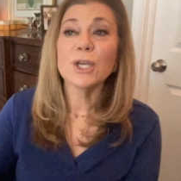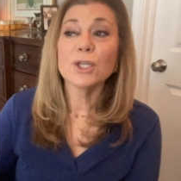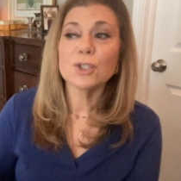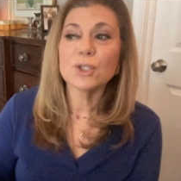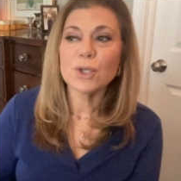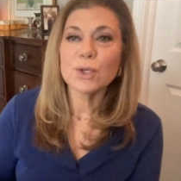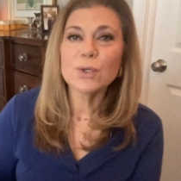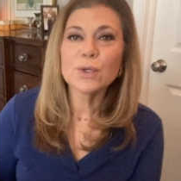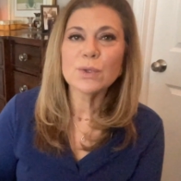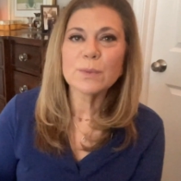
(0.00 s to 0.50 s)

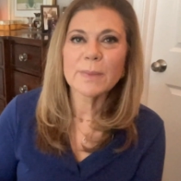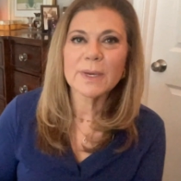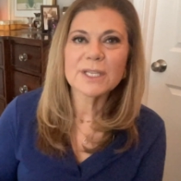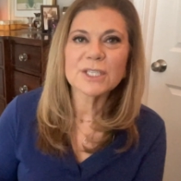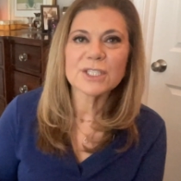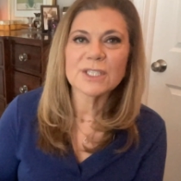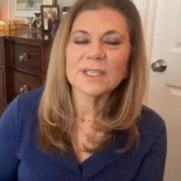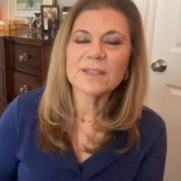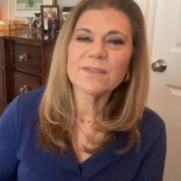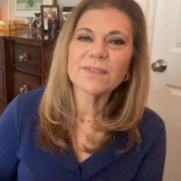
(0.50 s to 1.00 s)
Too much
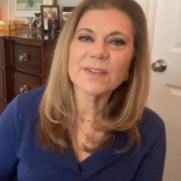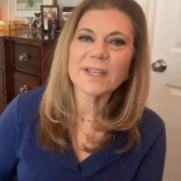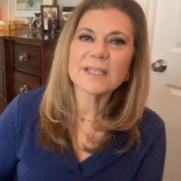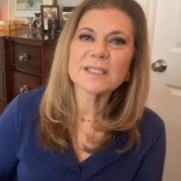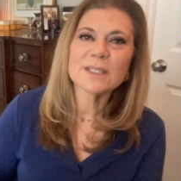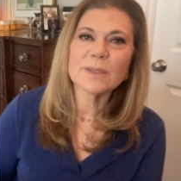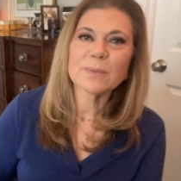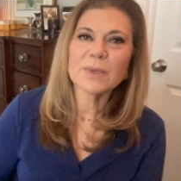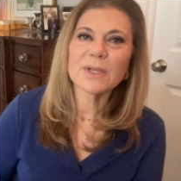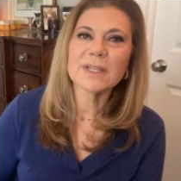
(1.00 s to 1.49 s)

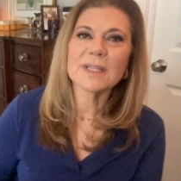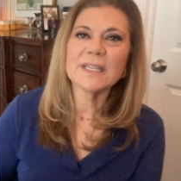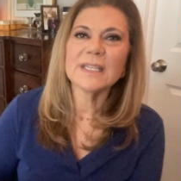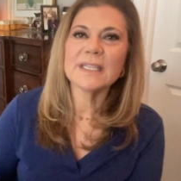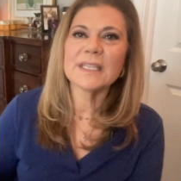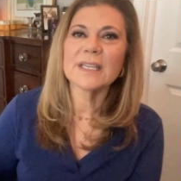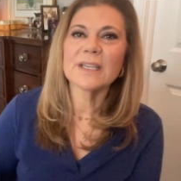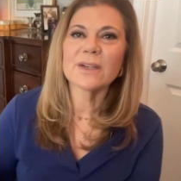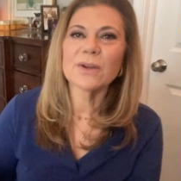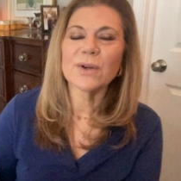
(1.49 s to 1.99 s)
inflexibility
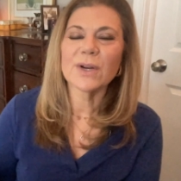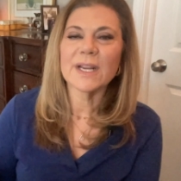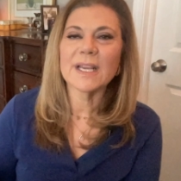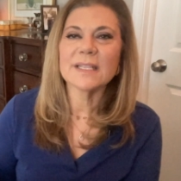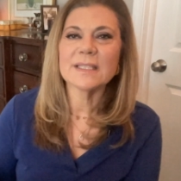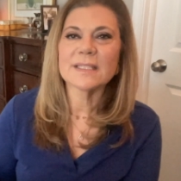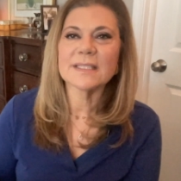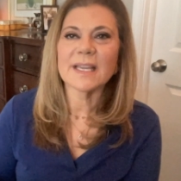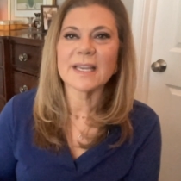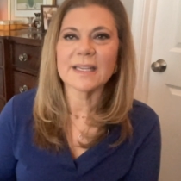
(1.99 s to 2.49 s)
can
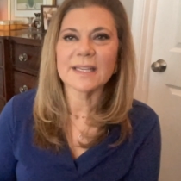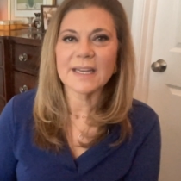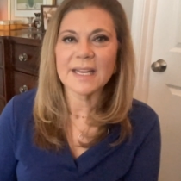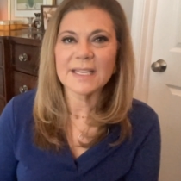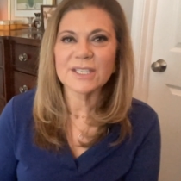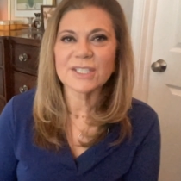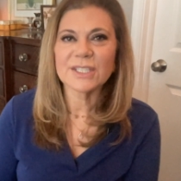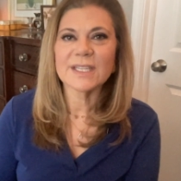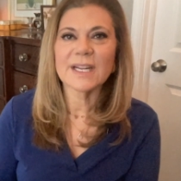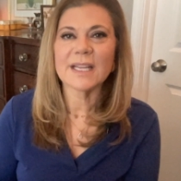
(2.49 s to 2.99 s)
create
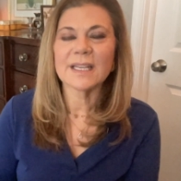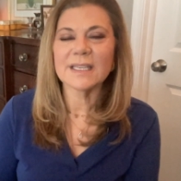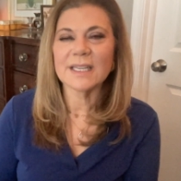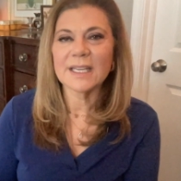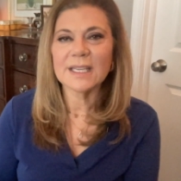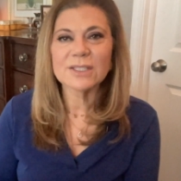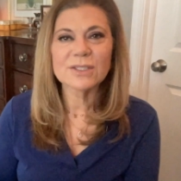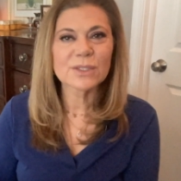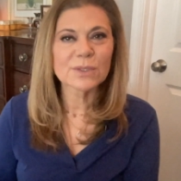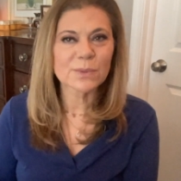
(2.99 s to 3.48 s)
stagnation and
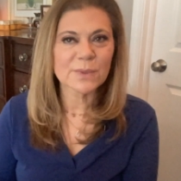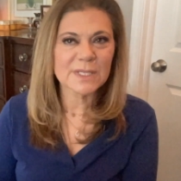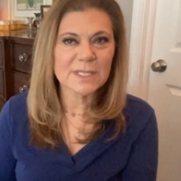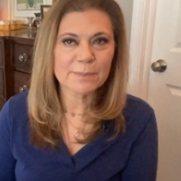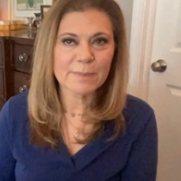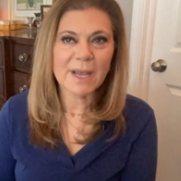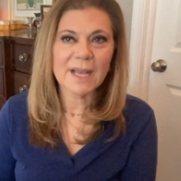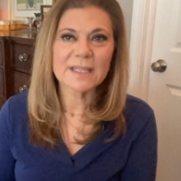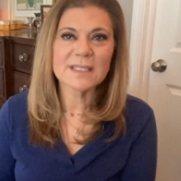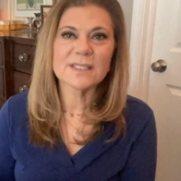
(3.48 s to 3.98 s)
hinder
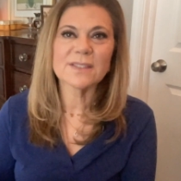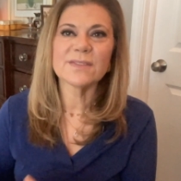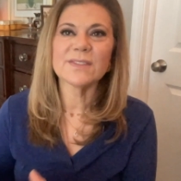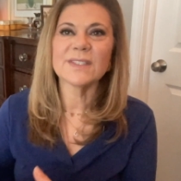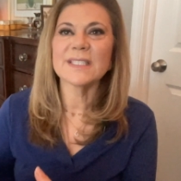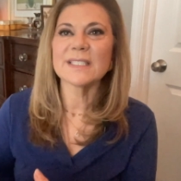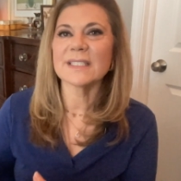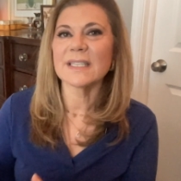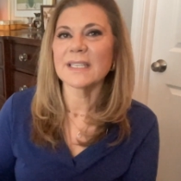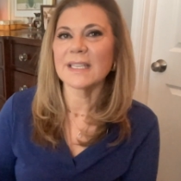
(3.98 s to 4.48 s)

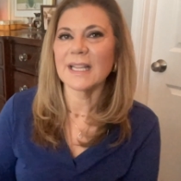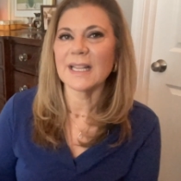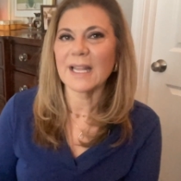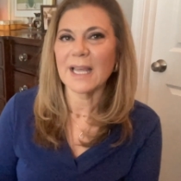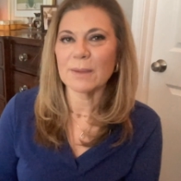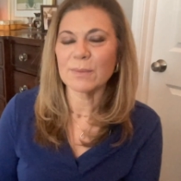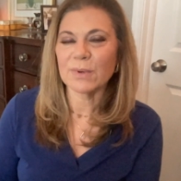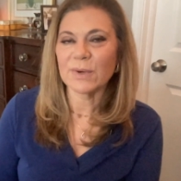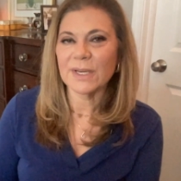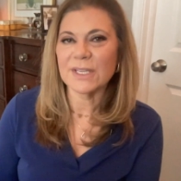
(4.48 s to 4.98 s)
responsiveness and
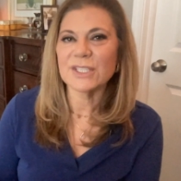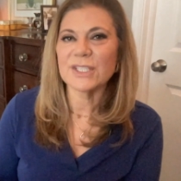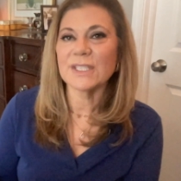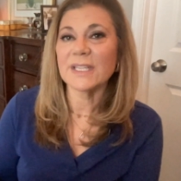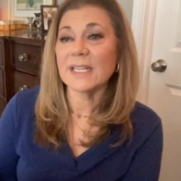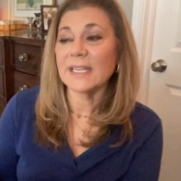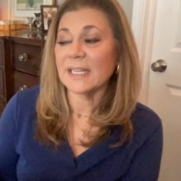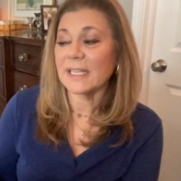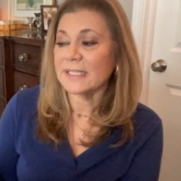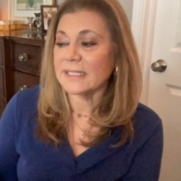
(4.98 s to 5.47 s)
collaboration
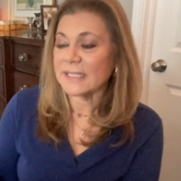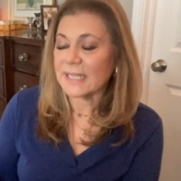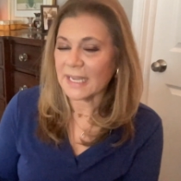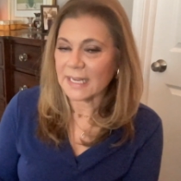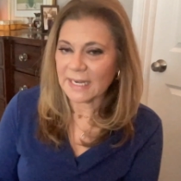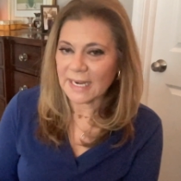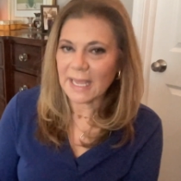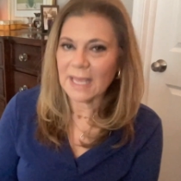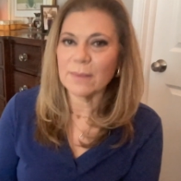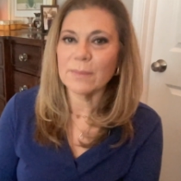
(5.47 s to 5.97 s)
in a
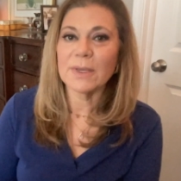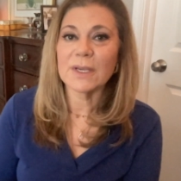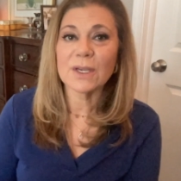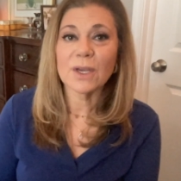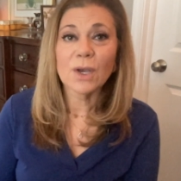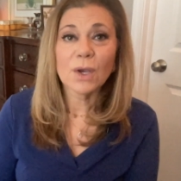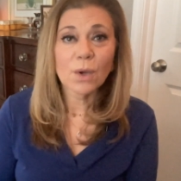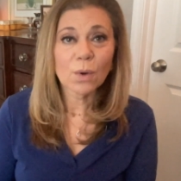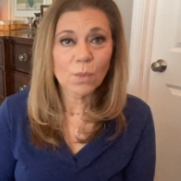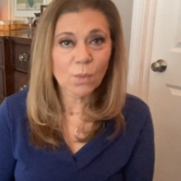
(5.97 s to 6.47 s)
dynamic
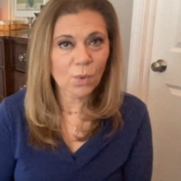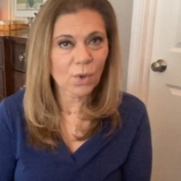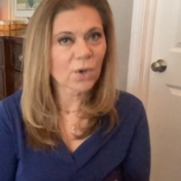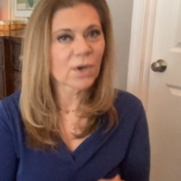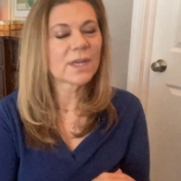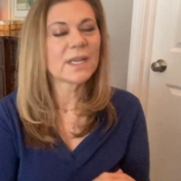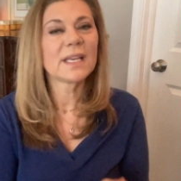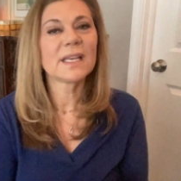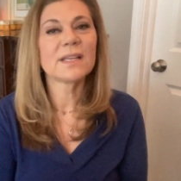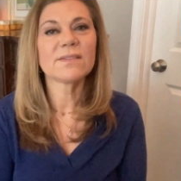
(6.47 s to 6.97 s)

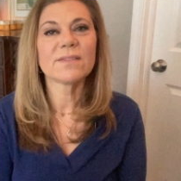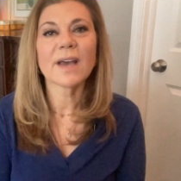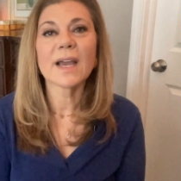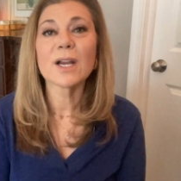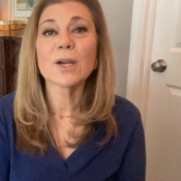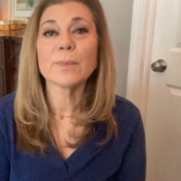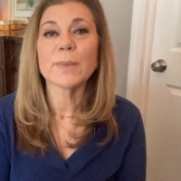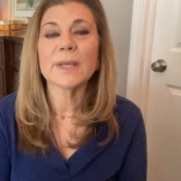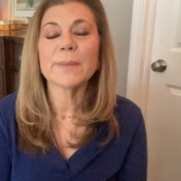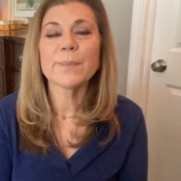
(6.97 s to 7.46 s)
work
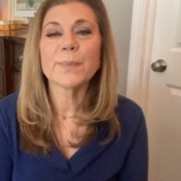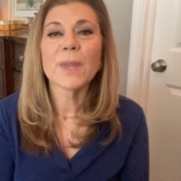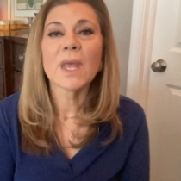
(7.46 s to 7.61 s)
environment.